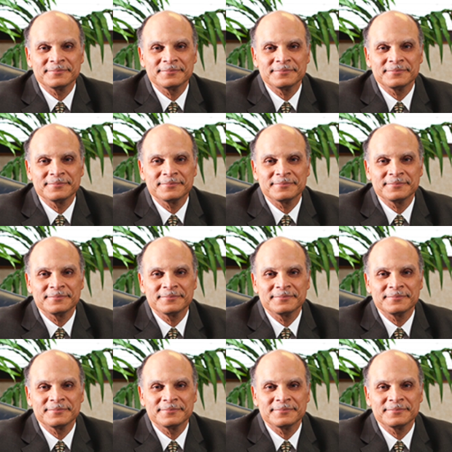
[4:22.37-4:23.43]

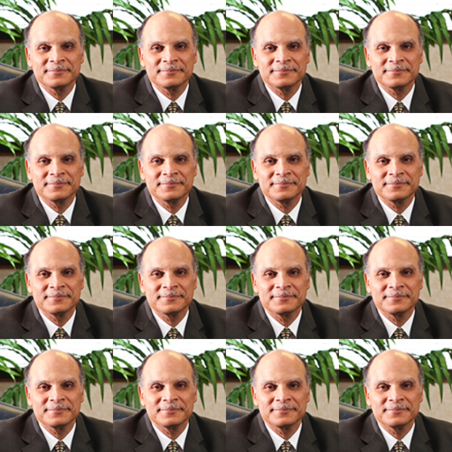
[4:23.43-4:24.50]

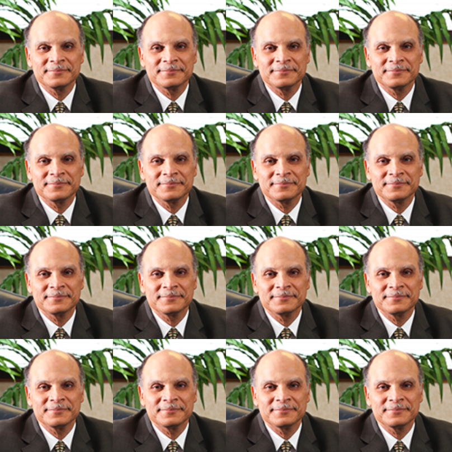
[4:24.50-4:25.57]

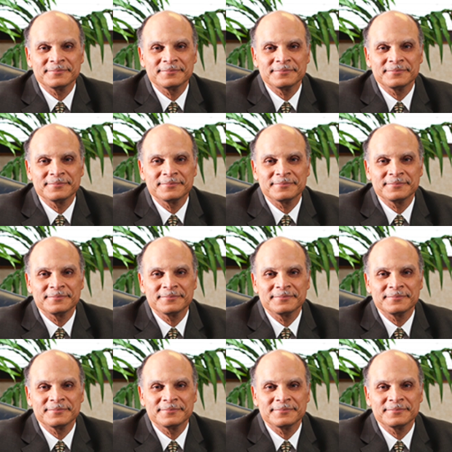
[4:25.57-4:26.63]

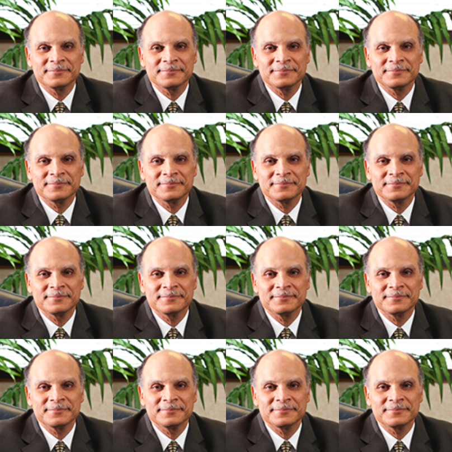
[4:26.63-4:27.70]

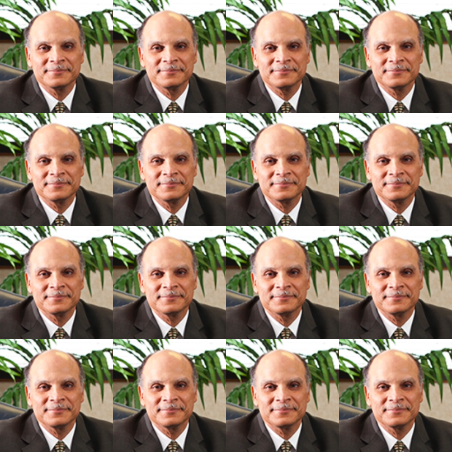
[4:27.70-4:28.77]

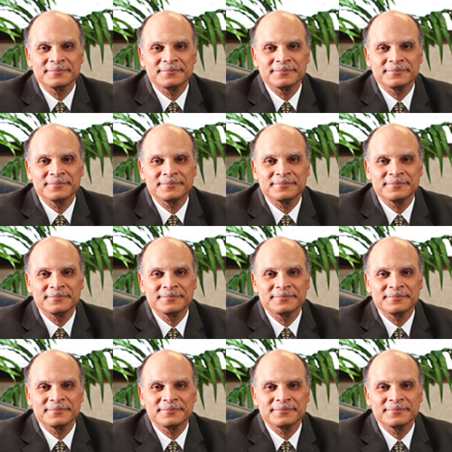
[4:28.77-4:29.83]

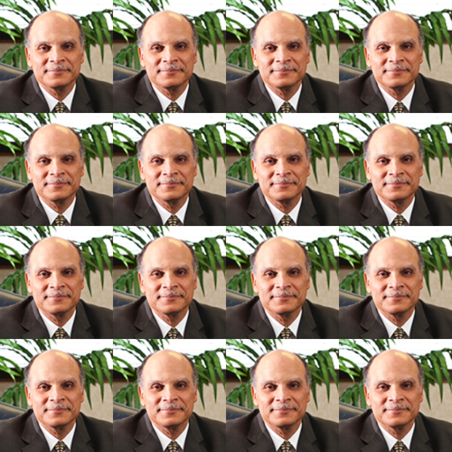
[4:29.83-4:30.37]
[no speech]